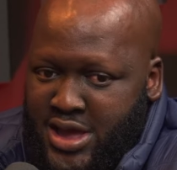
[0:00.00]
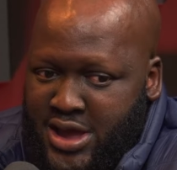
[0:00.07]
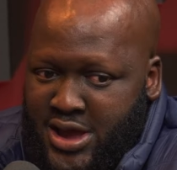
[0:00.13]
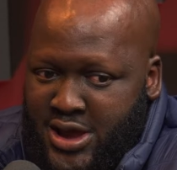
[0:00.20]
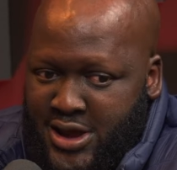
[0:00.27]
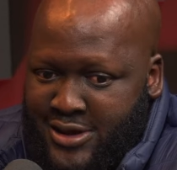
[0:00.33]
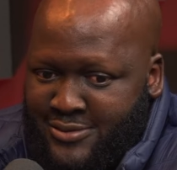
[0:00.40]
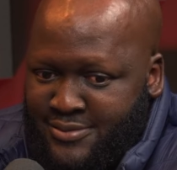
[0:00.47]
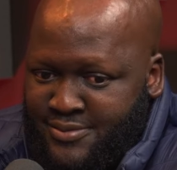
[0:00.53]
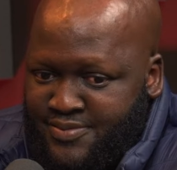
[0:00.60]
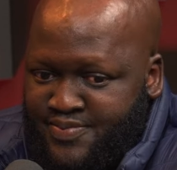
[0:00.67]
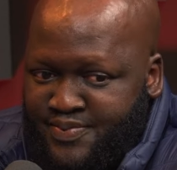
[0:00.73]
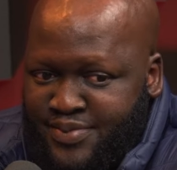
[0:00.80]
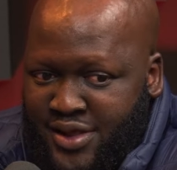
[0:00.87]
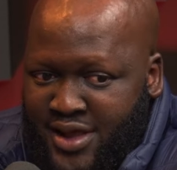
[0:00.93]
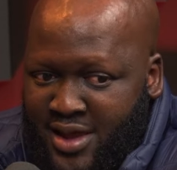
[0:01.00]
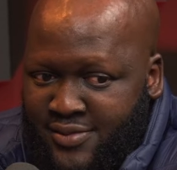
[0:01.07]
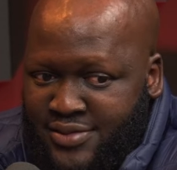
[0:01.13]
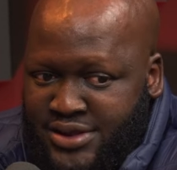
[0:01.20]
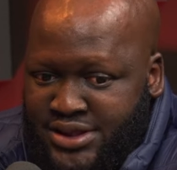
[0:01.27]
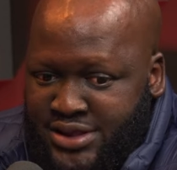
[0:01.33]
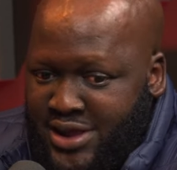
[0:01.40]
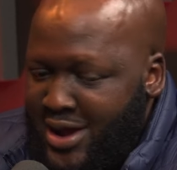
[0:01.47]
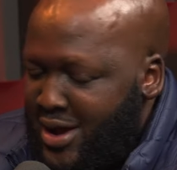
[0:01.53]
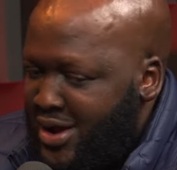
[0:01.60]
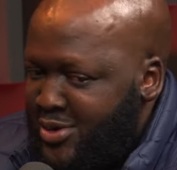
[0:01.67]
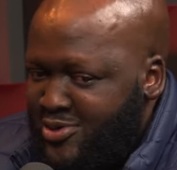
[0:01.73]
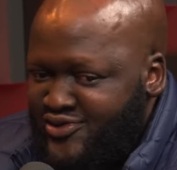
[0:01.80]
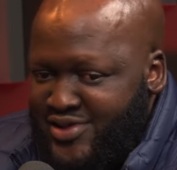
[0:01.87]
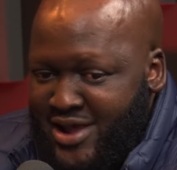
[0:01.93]
I mean, yeah,
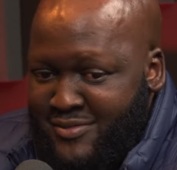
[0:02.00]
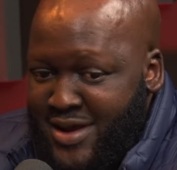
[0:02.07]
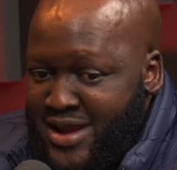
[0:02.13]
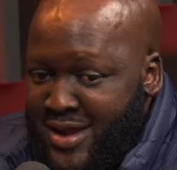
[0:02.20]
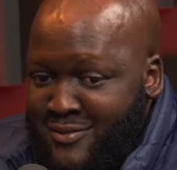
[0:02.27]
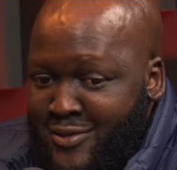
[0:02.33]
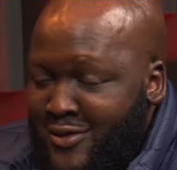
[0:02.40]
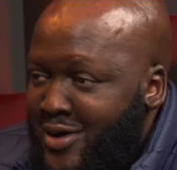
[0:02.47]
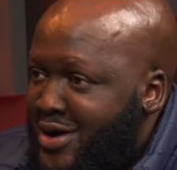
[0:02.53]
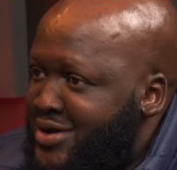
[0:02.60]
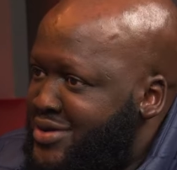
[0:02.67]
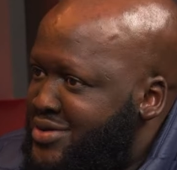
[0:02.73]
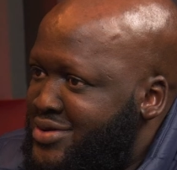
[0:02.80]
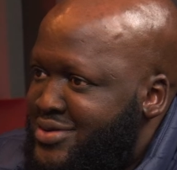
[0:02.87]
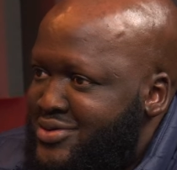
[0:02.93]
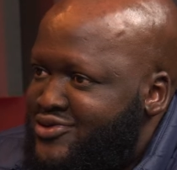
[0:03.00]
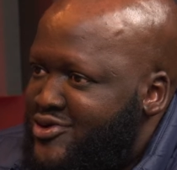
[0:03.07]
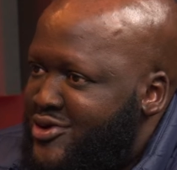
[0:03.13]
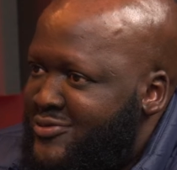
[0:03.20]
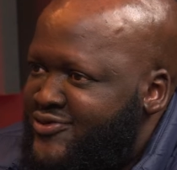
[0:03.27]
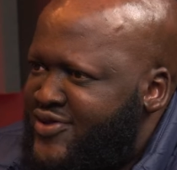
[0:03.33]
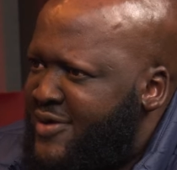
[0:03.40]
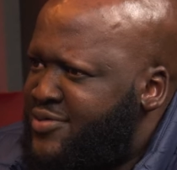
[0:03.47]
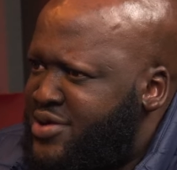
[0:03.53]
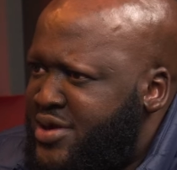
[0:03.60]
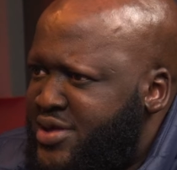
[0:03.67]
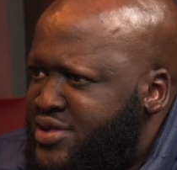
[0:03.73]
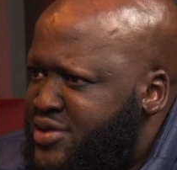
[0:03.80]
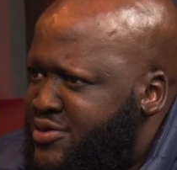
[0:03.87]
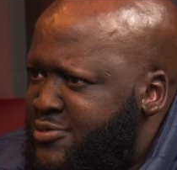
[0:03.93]
it was like my number one sort of
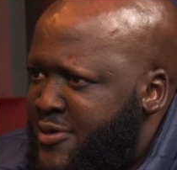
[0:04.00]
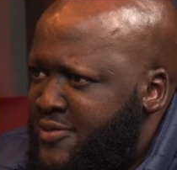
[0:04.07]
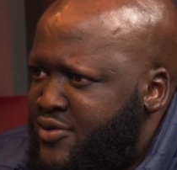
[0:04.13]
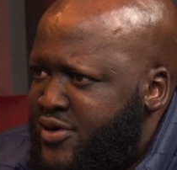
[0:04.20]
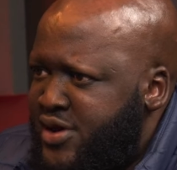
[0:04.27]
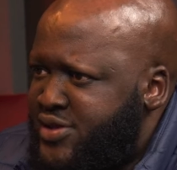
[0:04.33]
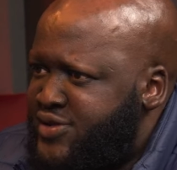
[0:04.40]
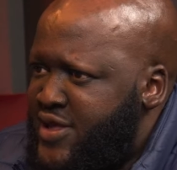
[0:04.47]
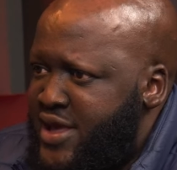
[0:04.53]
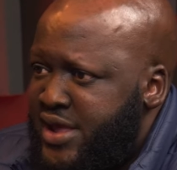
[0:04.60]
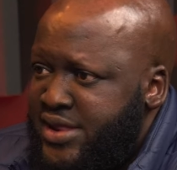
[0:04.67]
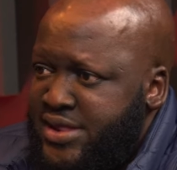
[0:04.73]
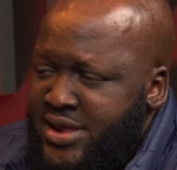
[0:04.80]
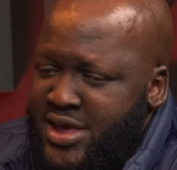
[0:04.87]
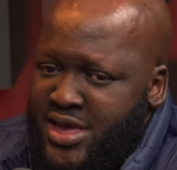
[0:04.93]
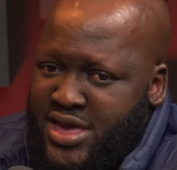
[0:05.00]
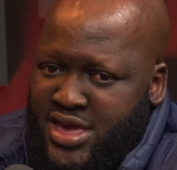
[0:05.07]
subject from grade 10.